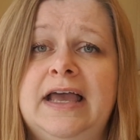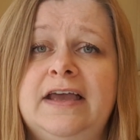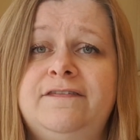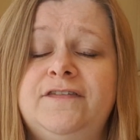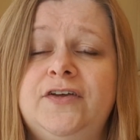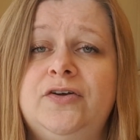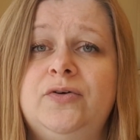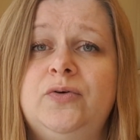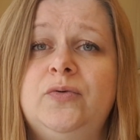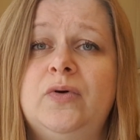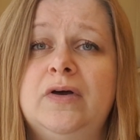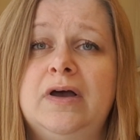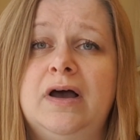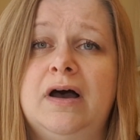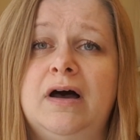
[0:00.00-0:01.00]
If
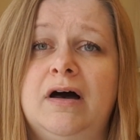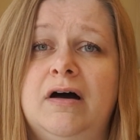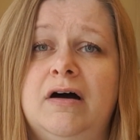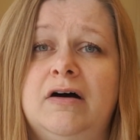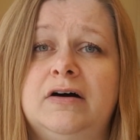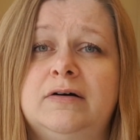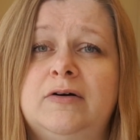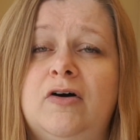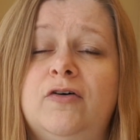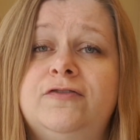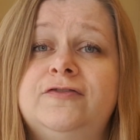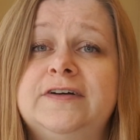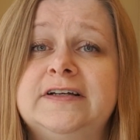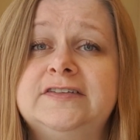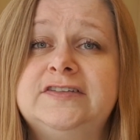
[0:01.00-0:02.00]
you are
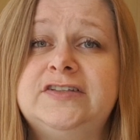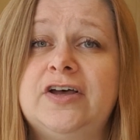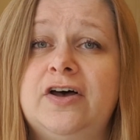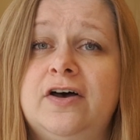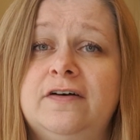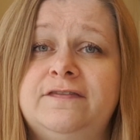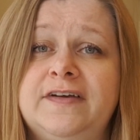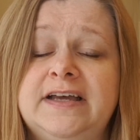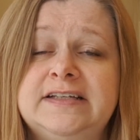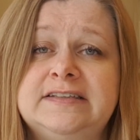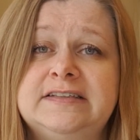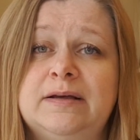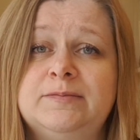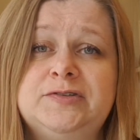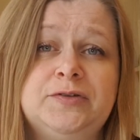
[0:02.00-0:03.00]
offering a
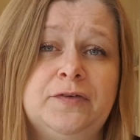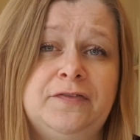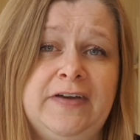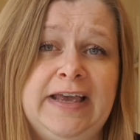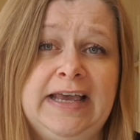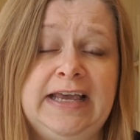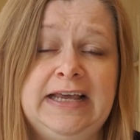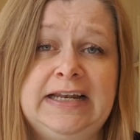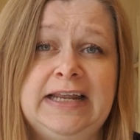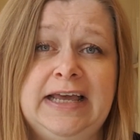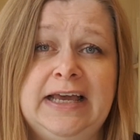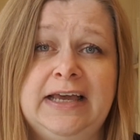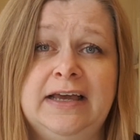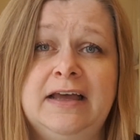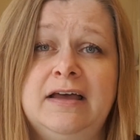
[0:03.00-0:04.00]
service, some sort of
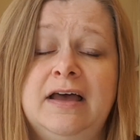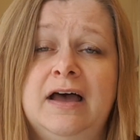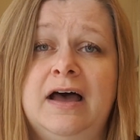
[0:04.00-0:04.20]
healing,